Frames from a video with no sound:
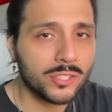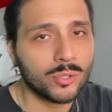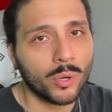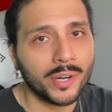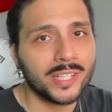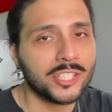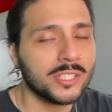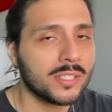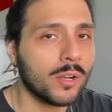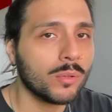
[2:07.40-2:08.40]
story,
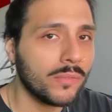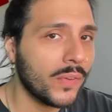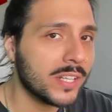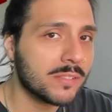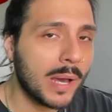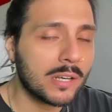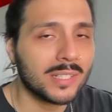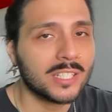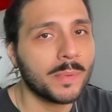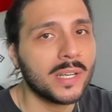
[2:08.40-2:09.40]
she's an OnlyFans model
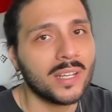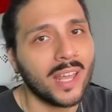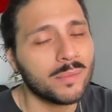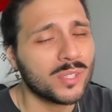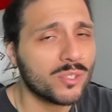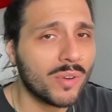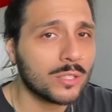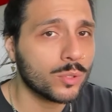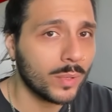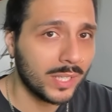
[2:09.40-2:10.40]
that's been in the game since around
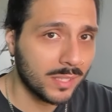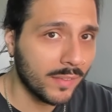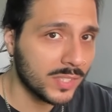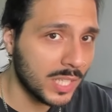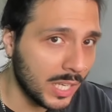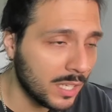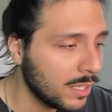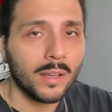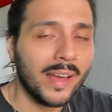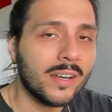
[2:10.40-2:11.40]
2017.
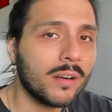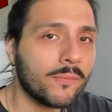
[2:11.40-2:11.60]
And her